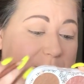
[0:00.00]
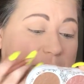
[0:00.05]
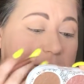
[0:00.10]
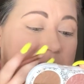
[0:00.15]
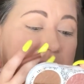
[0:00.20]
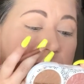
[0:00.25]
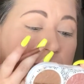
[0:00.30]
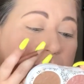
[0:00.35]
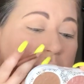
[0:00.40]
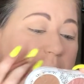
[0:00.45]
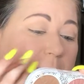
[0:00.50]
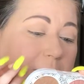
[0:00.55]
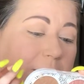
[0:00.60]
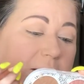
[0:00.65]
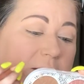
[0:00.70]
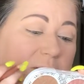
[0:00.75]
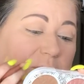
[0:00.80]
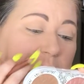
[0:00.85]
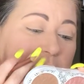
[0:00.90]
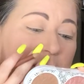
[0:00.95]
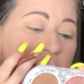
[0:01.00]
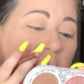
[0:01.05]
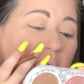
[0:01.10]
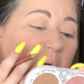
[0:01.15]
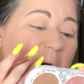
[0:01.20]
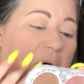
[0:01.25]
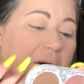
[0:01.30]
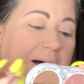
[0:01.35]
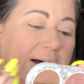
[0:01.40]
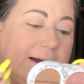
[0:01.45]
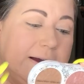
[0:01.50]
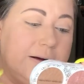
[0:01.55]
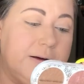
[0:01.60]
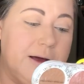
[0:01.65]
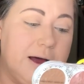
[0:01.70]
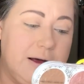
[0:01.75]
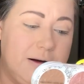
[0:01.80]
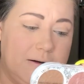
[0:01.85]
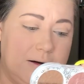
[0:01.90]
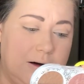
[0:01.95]
It's a wooden pencil, which I don't mind
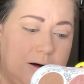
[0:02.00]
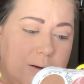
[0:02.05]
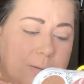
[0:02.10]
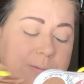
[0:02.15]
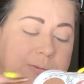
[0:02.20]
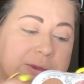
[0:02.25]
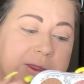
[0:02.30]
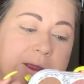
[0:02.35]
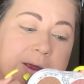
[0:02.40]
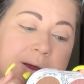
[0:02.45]
at all,